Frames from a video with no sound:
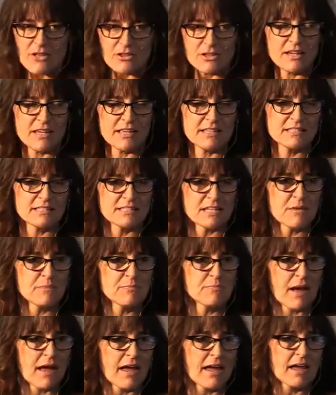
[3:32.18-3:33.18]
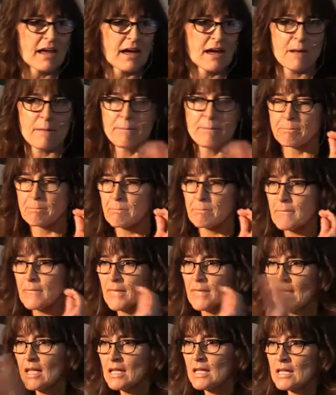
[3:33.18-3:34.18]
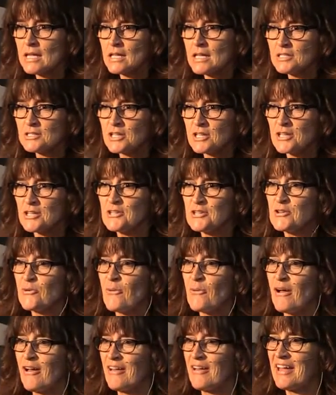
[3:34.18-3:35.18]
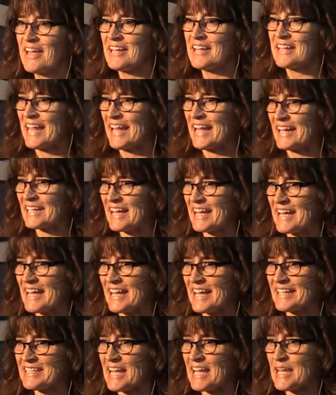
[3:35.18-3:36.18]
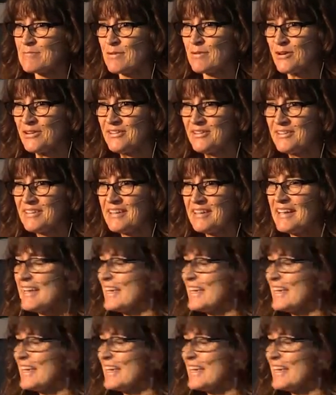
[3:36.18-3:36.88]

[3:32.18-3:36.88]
AL is done by uh, Doug and Noel and Anna and Abel.